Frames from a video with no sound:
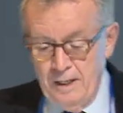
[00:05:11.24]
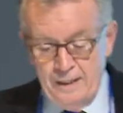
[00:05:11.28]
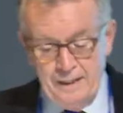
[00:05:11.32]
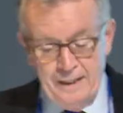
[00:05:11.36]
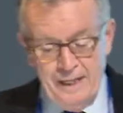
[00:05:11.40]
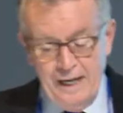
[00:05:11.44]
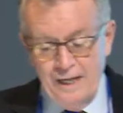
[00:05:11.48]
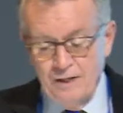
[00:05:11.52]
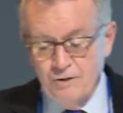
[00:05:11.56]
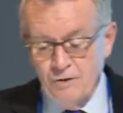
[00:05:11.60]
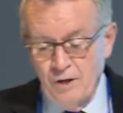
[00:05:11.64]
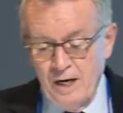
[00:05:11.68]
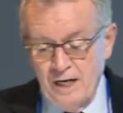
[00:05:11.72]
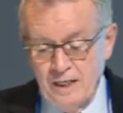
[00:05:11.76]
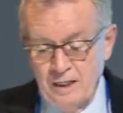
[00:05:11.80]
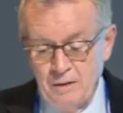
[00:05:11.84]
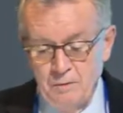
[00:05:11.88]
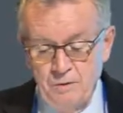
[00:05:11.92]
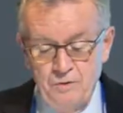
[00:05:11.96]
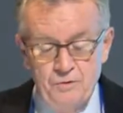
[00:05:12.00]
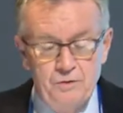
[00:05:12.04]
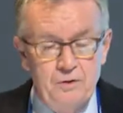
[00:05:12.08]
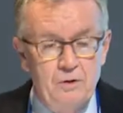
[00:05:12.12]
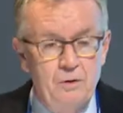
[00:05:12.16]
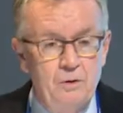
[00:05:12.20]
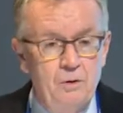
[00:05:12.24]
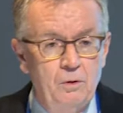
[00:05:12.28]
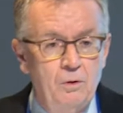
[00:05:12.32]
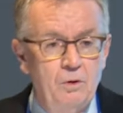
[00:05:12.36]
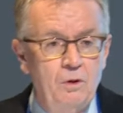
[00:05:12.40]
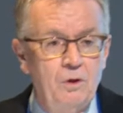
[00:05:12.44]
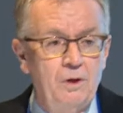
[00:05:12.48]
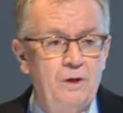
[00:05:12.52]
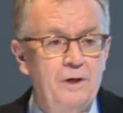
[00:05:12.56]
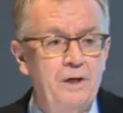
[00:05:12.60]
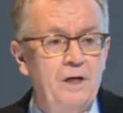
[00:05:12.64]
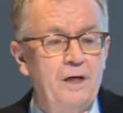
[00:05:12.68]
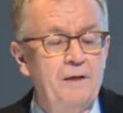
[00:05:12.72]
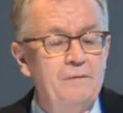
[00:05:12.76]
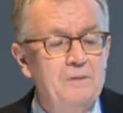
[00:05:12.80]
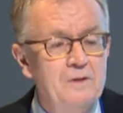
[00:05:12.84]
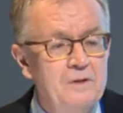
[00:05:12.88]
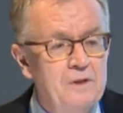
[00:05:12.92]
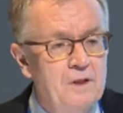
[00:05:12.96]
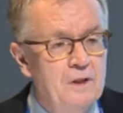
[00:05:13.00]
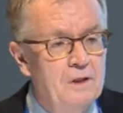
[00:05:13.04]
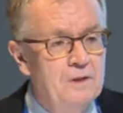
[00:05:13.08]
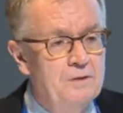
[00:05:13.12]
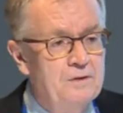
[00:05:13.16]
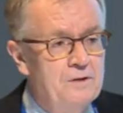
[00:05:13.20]
Counter-arguments galore, and I'm
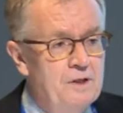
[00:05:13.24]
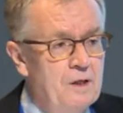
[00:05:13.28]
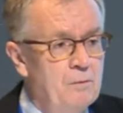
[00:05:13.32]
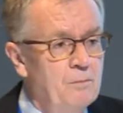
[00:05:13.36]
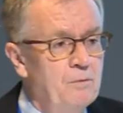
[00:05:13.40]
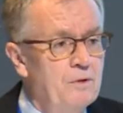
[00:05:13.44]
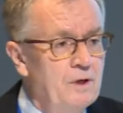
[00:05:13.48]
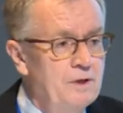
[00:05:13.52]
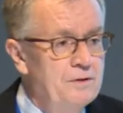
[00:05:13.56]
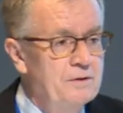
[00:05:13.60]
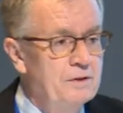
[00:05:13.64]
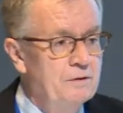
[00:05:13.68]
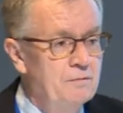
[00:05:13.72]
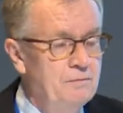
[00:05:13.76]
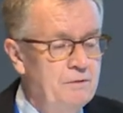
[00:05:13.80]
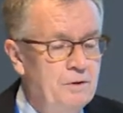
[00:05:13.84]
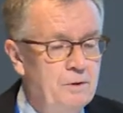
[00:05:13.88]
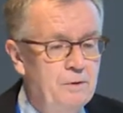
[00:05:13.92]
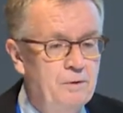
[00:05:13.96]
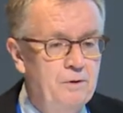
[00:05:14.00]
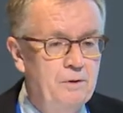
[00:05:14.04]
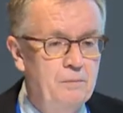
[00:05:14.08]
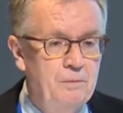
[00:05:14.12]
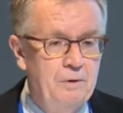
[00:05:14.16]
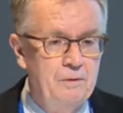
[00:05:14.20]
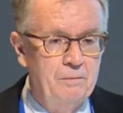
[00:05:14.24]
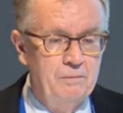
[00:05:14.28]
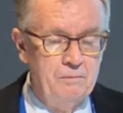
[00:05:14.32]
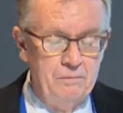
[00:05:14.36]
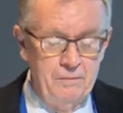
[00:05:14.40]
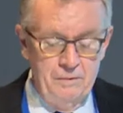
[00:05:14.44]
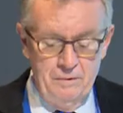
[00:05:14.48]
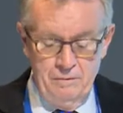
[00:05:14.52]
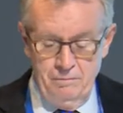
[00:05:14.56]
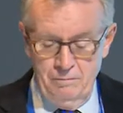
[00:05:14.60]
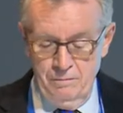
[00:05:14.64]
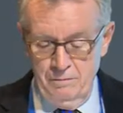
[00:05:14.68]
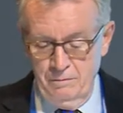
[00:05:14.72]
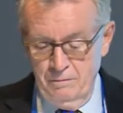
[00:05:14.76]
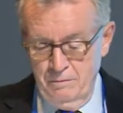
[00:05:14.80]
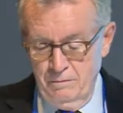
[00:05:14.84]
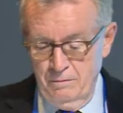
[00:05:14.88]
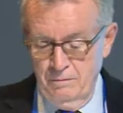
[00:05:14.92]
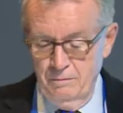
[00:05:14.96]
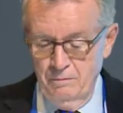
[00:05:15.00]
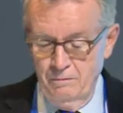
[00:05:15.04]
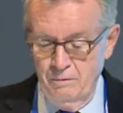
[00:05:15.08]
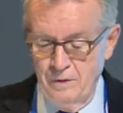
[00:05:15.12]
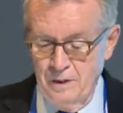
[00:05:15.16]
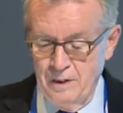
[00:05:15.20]
just going to summarize a few of them, and
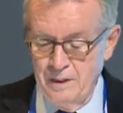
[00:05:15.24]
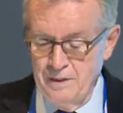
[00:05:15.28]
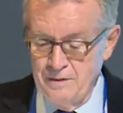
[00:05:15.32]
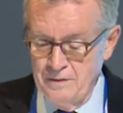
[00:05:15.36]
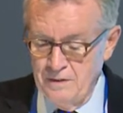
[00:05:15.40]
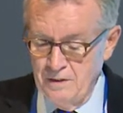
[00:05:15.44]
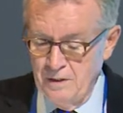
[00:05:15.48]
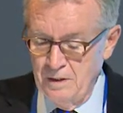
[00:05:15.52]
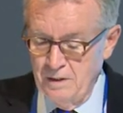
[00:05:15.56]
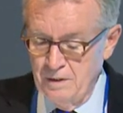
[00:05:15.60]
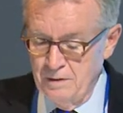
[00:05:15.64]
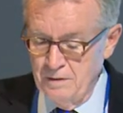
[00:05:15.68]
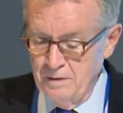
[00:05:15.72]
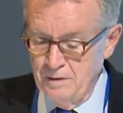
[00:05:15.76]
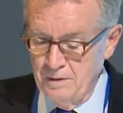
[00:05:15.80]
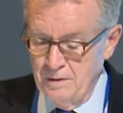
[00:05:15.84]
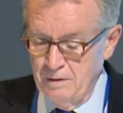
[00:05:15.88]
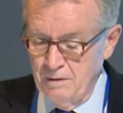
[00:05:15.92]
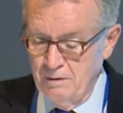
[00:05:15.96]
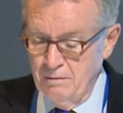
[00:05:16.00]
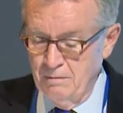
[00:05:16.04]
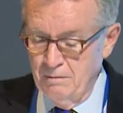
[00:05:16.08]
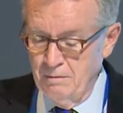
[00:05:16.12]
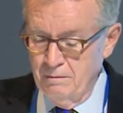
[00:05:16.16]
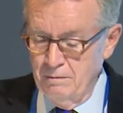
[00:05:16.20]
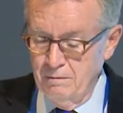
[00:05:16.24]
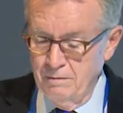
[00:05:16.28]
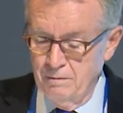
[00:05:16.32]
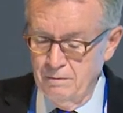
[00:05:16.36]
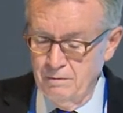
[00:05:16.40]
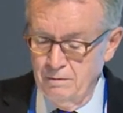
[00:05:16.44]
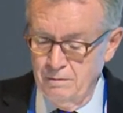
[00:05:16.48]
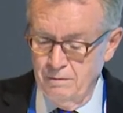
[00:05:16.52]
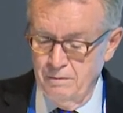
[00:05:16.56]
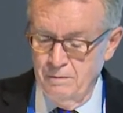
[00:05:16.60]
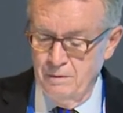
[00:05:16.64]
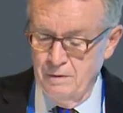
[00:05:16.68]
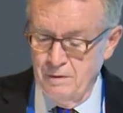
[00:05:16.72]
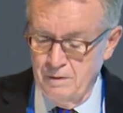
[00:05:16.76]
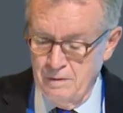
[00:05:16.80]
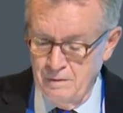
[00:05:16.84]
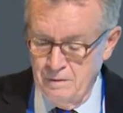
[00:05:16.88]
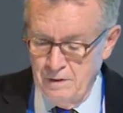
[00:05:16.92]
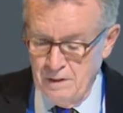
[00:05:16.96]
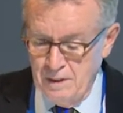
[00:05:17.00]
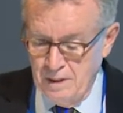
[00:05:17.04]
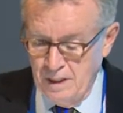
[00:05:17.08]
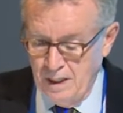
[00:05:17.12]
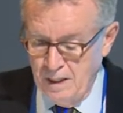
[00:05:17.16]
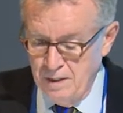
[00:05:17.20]
what I see is
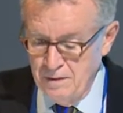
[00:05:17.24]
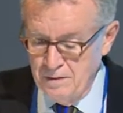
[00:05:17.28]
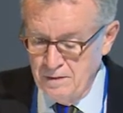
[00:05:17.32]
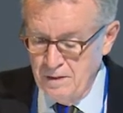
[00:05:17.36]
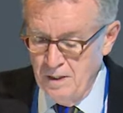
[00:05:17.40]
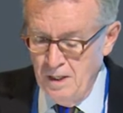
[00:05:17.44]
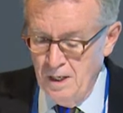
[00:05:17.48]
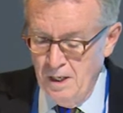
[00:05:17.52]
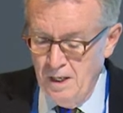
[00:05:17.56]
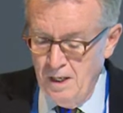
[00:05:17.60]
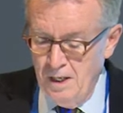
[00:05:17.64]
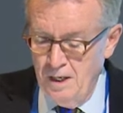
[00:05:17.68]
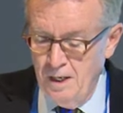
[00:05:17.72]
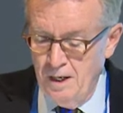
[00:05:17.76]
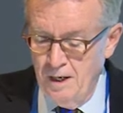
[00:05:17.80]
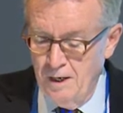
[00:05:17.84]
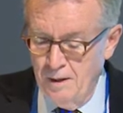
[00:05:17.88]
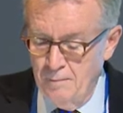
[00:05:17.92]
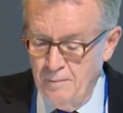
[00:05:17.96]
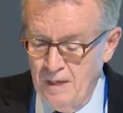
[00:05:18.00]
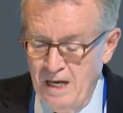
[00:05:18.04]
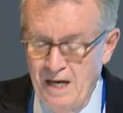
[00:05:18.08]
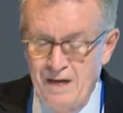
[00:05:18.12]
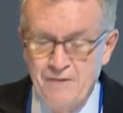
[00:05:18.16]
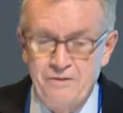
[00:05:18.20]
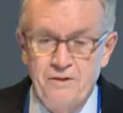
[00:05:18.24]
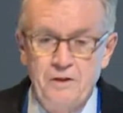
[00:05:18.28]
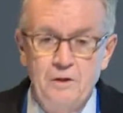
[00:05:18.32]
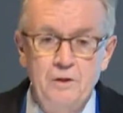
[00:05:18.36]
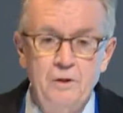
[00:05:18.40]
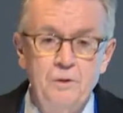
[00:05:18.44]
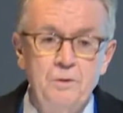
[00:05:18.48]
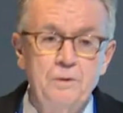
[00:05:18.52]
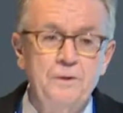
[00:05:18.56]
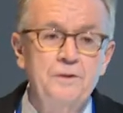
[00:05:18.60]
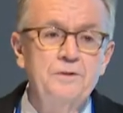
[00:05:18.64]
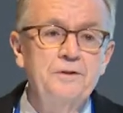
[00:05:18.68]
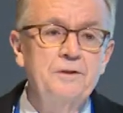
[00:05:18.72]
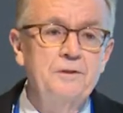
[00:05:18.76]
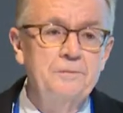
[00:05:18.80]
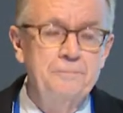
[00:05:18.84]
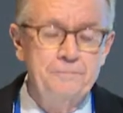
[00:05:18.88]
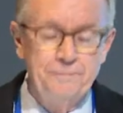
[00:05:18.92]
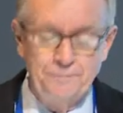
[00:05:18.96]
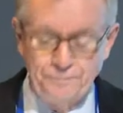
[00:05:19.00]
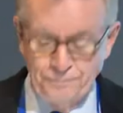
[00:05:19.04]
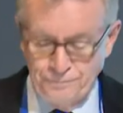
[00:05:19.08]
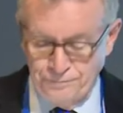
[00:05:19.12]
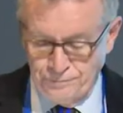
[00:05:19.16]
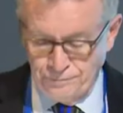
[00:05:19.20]
the case. Arthur
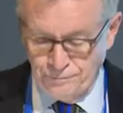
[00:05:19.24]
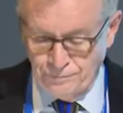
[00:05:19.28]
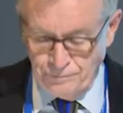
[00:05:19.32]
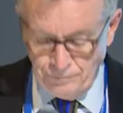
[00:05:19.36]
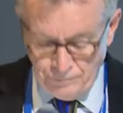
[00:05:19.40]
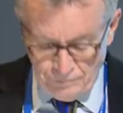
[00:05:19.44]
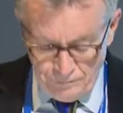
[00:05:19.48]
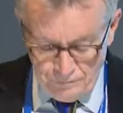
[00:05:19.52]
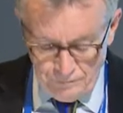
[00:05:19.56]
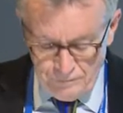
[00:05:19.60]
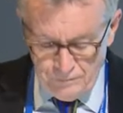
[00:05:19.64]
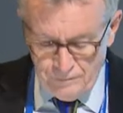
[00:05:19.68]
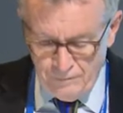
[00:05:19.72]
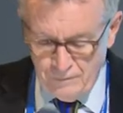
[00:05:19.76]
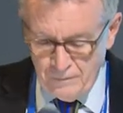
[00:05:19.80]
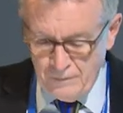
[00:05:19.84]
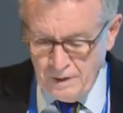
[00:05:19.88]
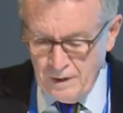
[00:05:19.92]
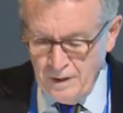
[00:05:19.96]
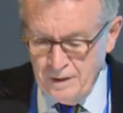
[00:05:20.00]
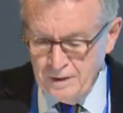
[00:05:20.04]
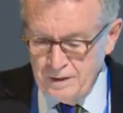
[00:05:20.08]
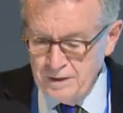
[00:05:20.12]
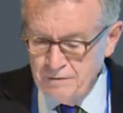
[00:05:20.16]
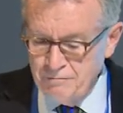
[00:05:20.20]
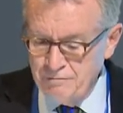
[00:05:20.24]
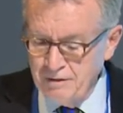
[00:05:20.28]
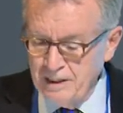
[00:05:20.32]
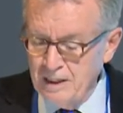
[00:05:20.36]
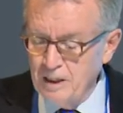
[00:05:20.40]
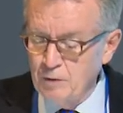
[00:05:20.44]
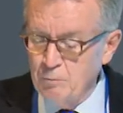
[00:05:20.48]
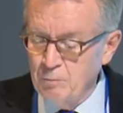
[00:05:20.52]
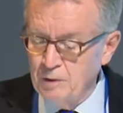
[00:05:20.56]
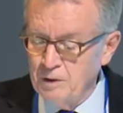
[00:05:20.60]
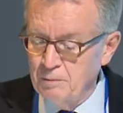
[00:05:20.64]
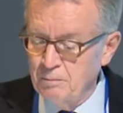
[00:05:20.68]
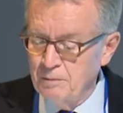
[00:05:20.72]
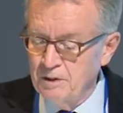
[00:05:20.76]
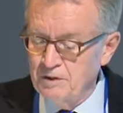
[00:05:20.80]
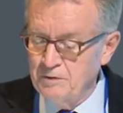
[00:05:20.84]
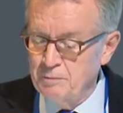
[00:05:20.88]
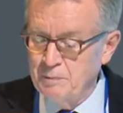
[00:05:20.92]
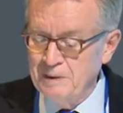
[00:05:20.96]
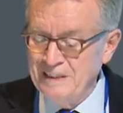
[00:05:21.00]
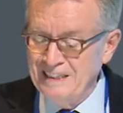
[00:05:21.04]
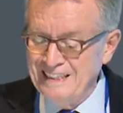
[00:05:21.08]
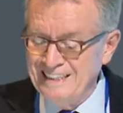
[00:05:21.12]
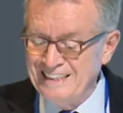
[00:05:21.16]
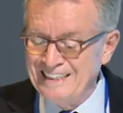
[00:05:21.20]
Lewis, development
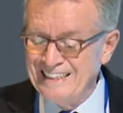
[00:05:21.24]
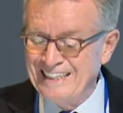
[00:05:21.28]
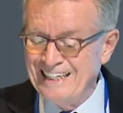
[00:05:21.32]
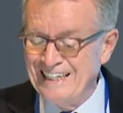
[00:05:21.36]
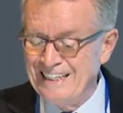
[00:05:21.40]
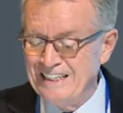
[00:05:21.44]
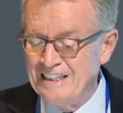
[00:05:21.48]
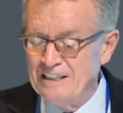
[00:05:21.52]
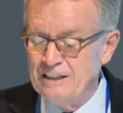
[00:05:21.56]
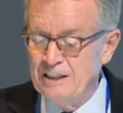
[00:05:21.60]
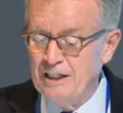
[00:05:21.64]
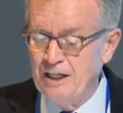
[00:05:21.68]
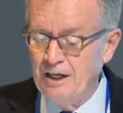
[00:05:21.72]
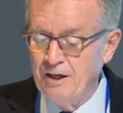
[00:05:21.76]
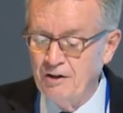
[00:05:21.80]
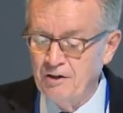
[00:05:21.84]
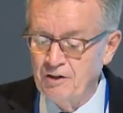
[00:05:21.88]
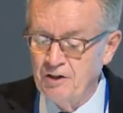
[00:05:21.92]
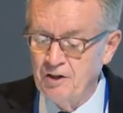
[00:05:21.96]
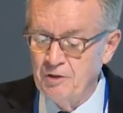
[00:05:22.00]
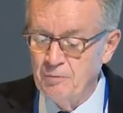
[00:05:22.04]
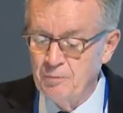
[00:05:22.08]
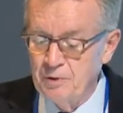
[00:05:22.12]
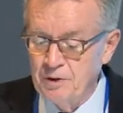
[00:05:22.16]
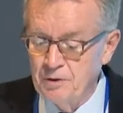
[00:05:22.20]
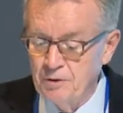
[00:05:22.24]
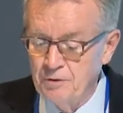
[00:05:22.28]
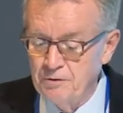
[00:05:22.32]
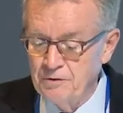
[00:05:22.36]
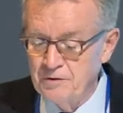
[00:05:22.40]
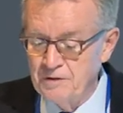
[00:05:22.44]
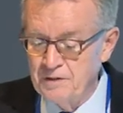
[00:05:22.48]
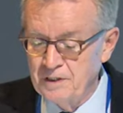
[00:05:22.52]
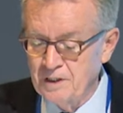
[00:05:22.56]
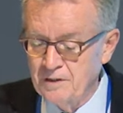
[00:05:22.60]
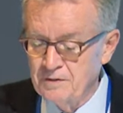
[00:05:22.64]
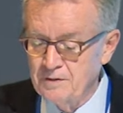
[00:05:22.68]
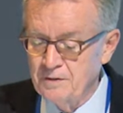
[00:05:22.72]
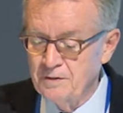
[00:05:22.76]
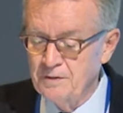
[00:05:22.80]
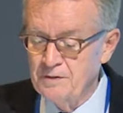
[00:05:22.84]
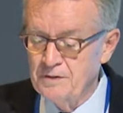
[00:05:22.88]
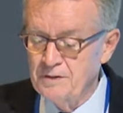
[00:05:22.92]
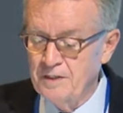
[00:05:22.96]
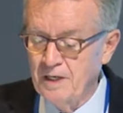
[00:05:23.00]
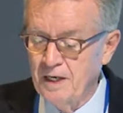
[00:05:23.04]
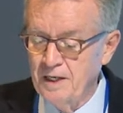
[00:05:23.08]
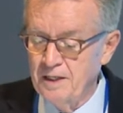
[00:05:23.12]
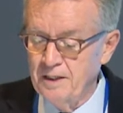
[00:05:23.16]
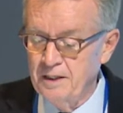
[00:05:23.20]
must be inegalitarian because it does not
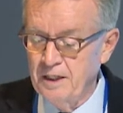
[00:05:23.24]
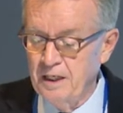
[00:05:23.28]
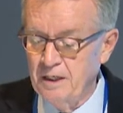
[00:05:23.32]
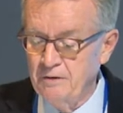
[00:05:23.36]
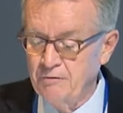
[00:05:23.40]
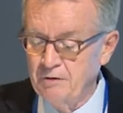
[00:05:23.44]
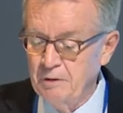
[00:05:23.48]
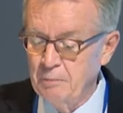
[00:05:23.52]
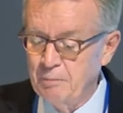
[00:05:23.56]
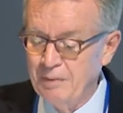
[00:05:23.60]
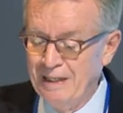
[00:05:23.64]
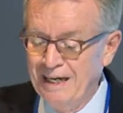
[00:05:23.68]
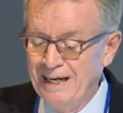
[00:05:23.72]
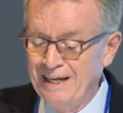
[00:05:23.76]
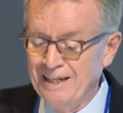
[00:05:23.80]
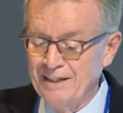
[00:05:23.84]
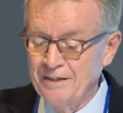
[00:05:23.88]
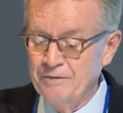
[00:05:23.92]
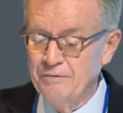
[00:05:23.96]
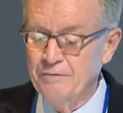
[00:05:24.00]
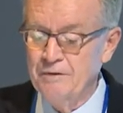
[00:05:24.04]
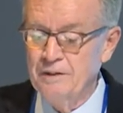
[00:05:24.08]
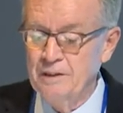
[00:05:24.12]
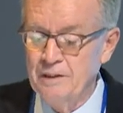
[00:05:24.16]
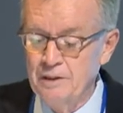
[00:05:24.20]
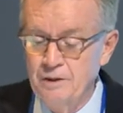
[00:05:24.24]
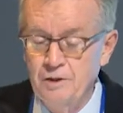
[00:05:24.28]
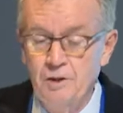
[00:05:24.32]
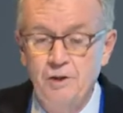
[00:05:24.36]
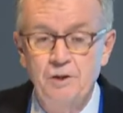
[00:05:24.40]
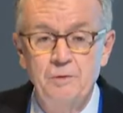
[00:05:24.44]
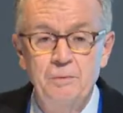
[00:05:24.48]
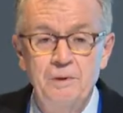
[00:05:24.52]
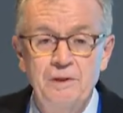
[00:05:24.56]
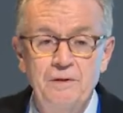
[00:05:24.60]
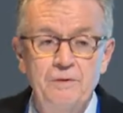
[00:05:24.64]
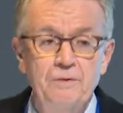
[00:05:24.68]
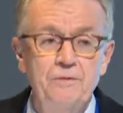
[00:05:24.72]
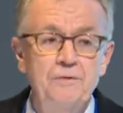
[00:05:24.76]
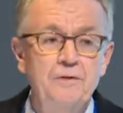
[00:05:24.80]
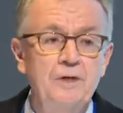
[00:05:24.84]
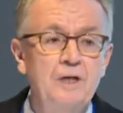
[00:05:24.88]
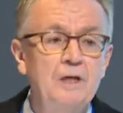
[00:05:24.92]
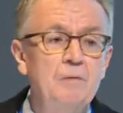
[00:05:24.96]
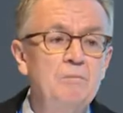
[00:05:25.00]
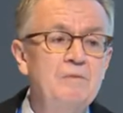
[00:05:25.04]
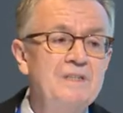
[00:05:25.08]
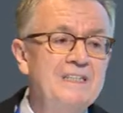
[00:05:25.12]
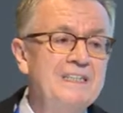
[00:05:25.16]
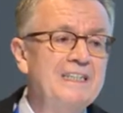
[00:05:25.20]
start at every part of the economy at the
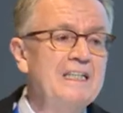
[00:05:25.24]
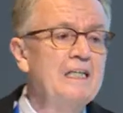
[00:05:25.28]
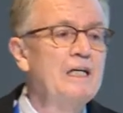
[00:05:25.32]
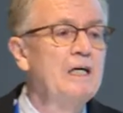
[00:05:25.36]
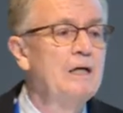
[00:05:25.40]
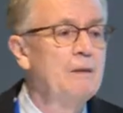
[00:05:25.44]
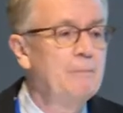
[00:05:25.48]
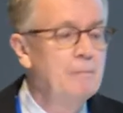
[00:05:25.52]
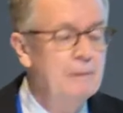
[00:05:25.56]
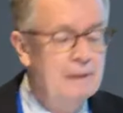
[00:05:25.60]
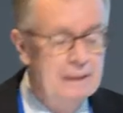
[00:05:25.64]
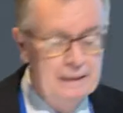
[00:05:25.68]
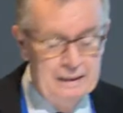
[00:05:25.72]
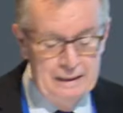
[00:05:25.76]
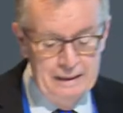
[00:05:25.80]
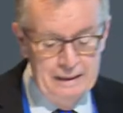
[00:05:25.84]
same time.